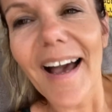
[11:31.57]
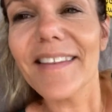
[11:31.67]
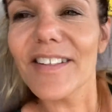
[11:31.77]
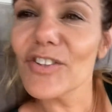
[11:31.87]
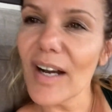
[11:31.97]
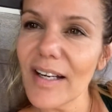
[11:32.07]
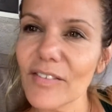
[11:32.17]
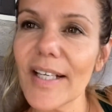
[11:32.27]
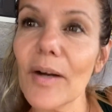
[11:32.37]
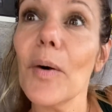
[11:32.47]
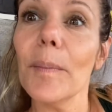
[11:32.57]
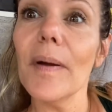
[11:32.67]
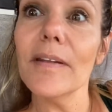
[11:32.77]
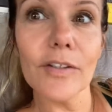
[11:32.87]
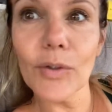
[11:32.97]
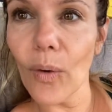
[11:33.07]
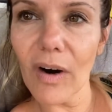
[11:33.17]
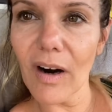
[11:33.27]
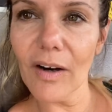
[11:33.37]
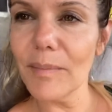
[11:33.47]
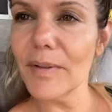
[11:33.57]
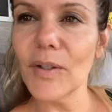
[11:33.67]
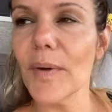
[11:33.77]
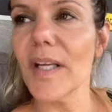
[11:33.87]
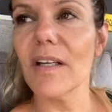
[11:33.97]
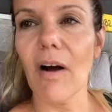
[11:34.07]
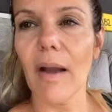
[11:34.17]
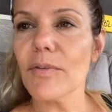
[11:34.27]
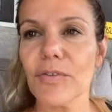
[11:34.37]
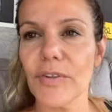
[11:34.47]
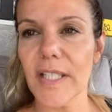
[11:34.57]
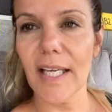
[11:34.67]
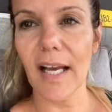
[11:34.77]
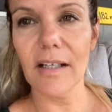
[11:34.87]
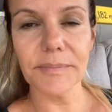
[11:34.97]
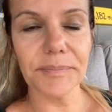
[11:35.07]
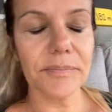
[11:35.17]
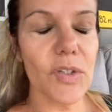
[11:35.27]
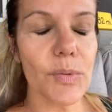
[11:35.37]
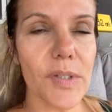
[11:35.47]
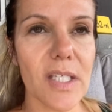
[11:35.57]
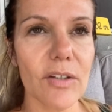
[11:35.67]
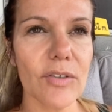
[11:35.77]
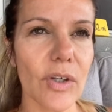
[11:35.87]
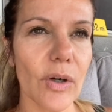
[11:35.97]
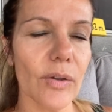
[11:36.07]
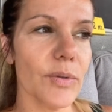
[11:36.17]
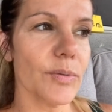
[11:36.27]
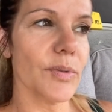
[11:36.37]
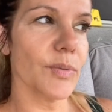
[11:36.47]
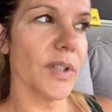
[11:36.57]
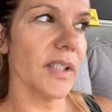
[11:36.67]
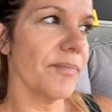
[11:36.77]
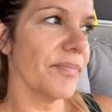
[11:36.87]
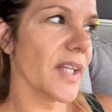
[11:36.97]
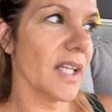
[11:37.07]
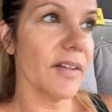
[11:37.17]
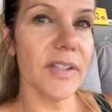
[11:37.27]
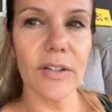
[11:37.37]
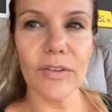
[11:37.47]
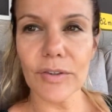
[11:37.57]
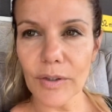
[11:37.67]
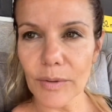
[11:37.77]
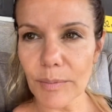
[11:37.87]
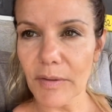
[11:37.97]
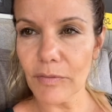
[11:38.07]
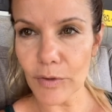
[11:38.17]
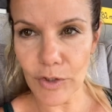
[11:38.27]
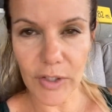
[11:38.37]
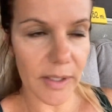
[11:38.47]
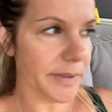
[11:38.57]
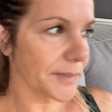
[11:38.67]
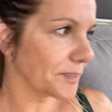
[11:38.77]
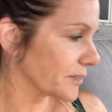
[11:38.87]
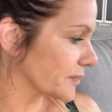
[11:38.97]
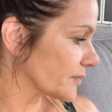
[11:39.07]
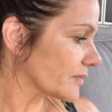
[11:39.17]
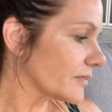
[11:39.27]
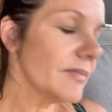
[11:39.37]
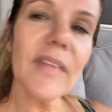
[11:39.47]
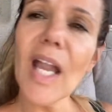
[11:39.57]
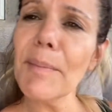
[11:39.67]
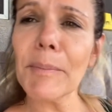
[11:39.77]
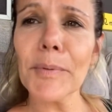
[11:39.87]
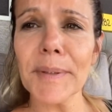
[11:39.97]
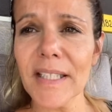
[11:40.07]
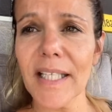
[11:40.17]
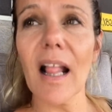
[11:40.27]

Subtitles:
driver, "Get open the door, open the window." I was freaking out. This was years ago. This was 11 years ago with my first child, but I remember being like,